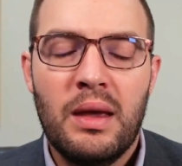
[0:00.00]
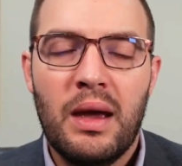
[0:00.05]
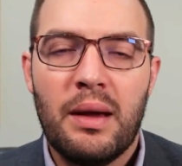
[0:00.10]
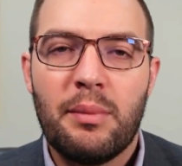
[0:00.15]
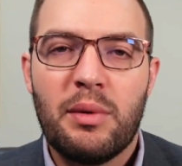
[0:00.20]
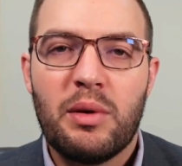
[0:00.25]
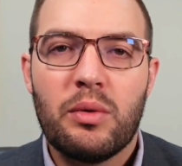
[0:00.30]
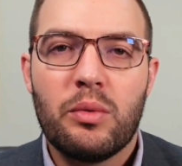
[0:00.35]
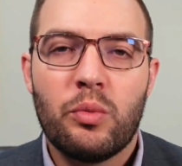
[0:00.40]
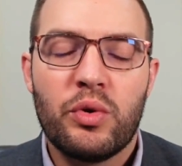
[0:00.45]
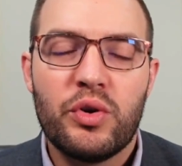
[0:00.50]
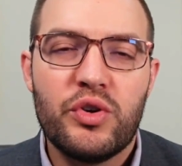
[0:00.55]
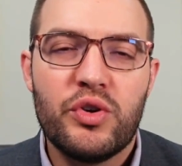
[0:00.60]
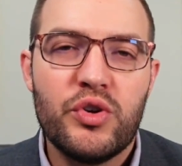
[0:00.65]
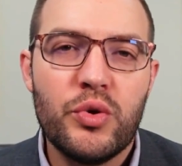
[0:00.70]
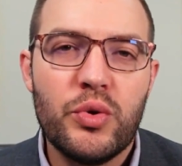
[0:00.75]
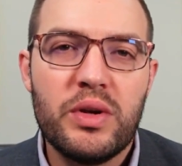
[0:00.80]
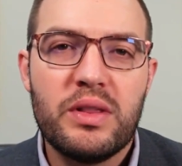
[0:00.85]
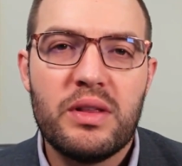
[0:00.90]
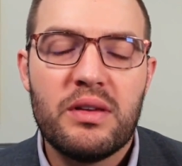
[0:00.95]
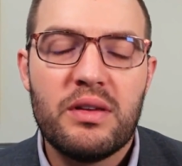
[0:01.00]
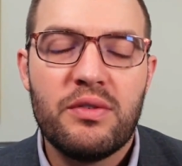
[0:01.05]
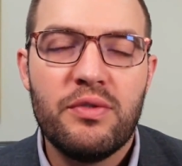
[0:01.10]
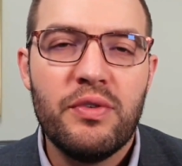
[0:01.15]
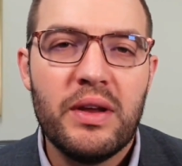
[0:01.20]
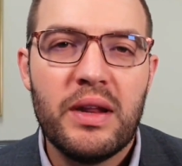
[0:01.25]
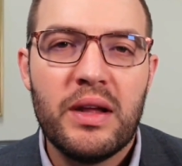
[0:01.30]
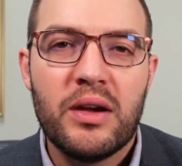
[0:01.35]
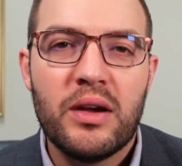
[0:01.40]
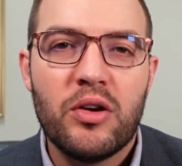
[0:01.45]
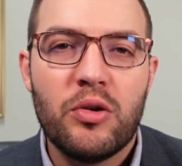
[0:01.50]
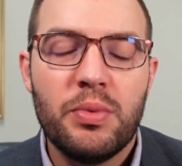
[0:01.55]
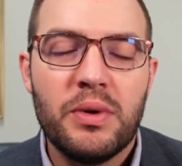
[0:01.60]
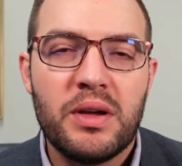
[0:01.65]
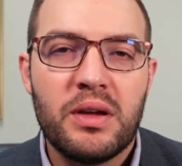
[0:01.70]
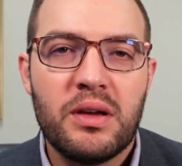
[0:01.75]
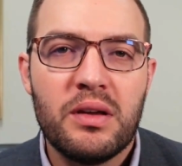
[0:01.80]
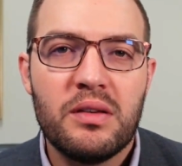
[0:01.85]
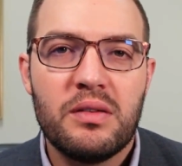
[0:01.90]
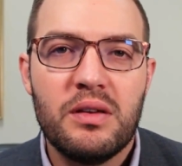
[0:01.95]
Yeah, I mean, we're doing this video
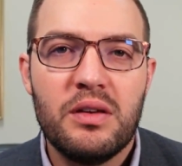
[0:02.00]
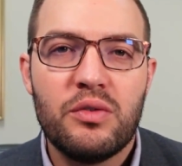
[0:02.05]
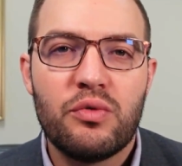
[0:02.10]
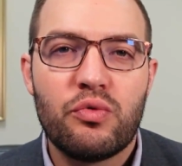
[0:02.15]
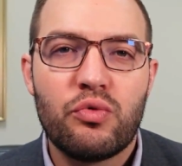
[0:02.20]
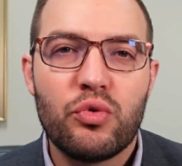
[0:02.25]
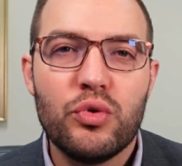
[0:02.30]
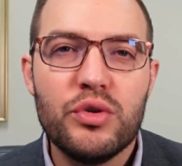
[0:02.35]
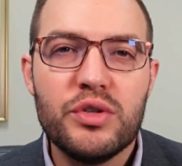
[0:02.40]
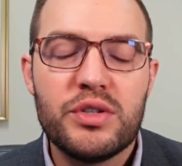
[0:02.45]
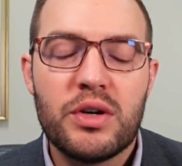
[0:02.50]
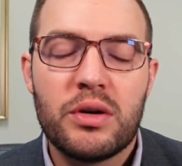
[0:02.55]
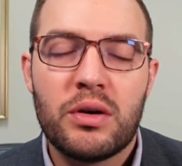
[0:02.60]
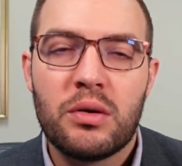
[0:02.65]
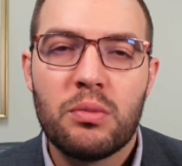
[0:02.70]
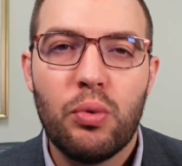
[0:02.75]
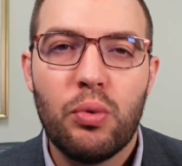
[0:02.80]
because these rules are